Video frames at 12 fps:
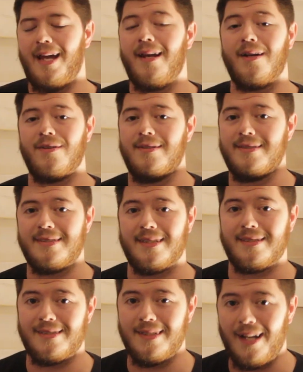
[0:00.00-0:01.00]

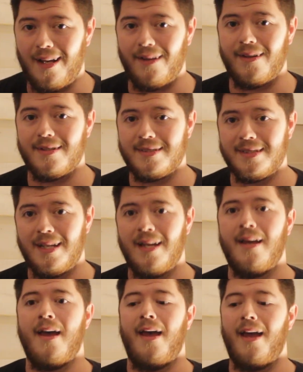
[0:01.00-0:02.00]
$960.
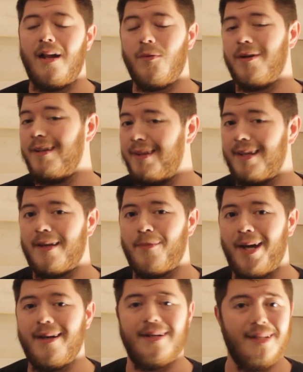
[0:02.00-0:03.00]
And when you think
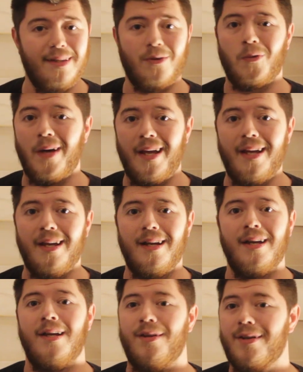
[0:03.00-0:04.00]
about it either way,
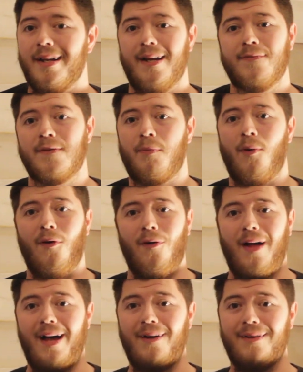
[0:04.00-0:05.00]
you're going to have to pull
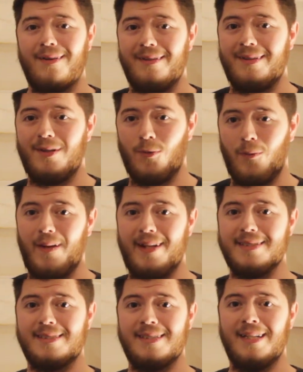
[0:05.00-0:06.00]
out your
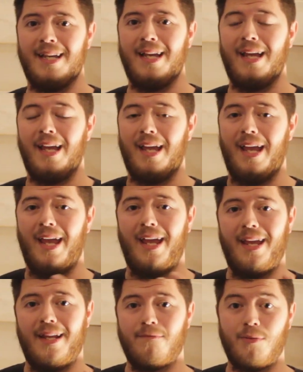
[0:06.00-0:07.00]
waste
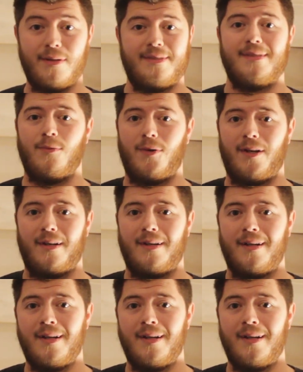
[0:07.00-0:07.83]
and put it somewhere.